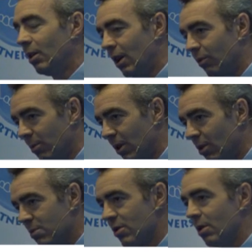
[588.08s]
give them the
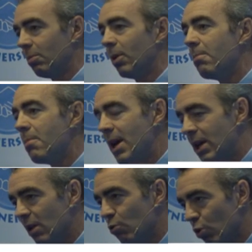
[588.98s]
option, but
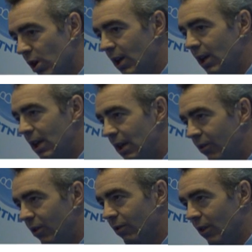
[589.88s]
make it really
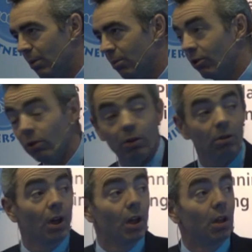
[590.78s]
easy for them to do.
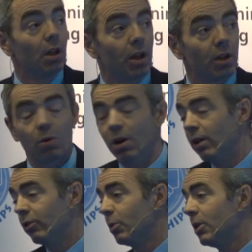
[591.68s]

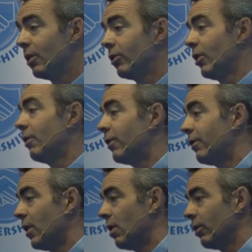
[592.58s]
Likewise, we did
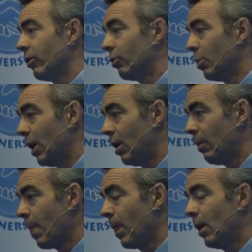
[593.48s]
self-referrals as well,
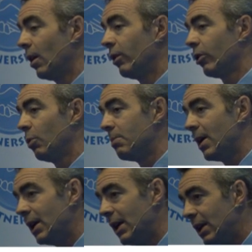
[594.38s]
so we
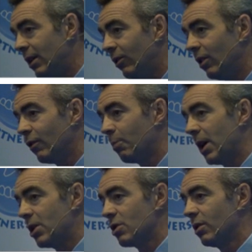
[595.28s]
made it easy for
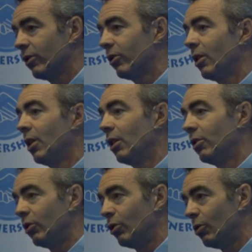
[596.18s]
patients
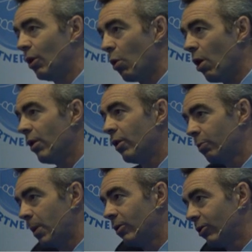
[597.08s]
on those
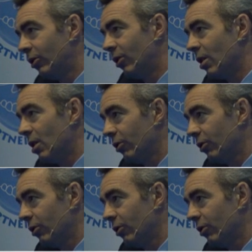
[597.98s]
posters in the